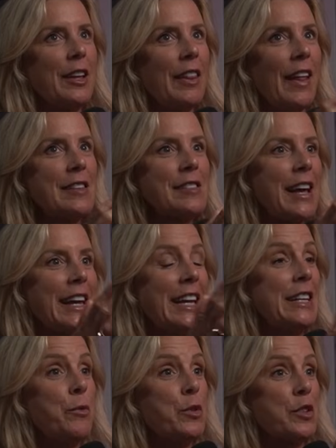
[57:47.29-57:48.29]
let's say
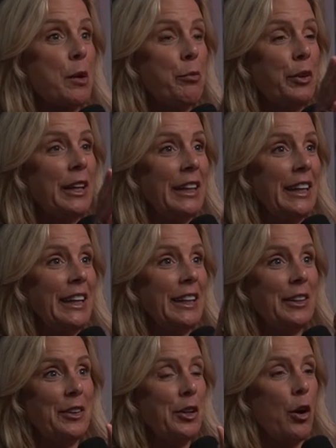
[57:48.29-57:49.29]
he was
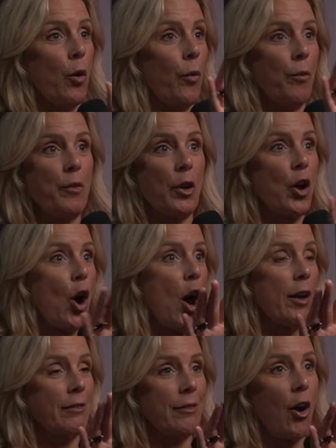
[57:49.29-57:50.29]
completely, you know,
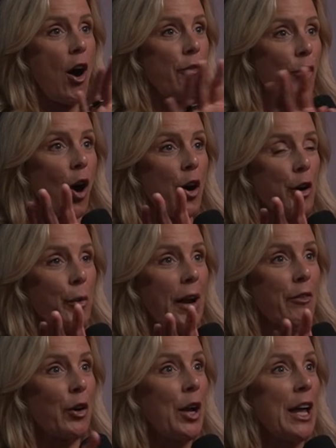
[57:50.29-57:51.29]
caught off guard or
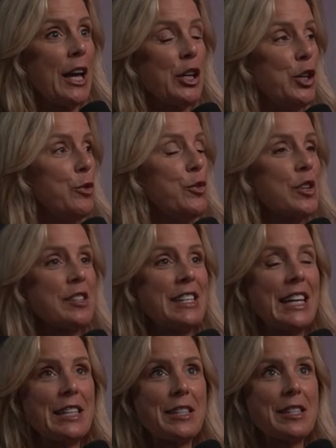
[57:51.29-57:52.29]
whatever. You
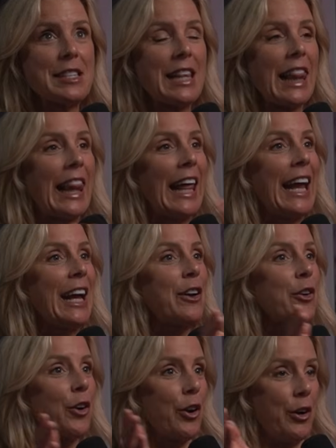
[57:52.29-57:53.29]
just get
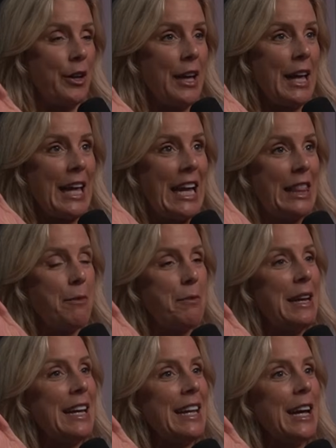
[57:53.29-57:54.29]
slandered oh, yeah. in the
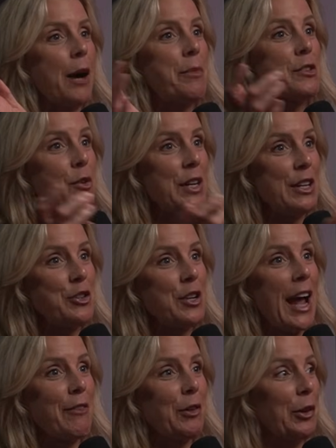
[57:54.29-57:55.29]
media, so he
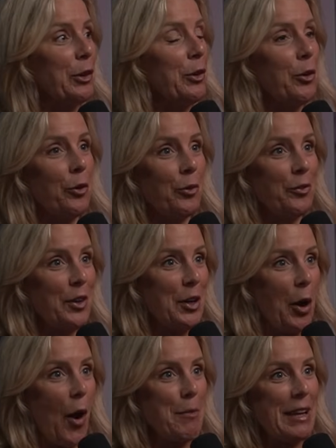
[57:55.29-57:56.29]
should have a little, you
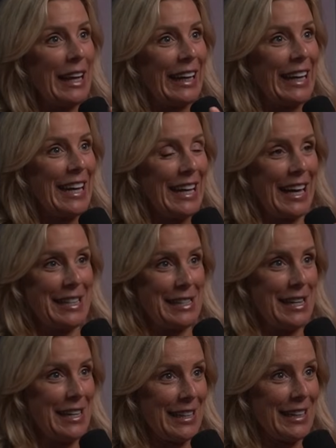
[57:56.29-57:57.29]
know. I mean, like he
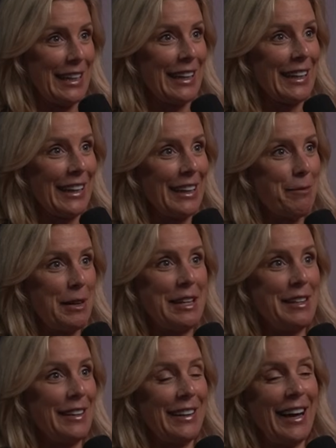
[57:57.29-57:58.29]
gets it. Yeah. But
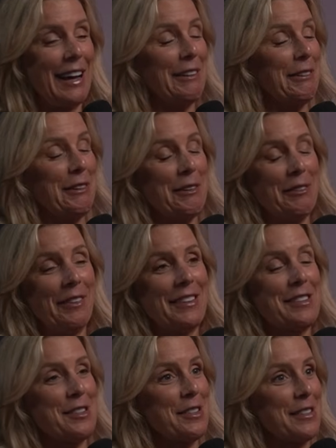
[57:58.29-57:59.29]
he, I don't know.
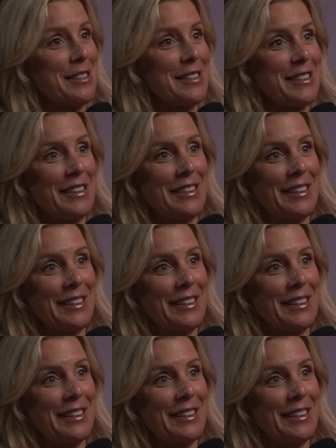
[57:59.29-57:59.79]
Let's just.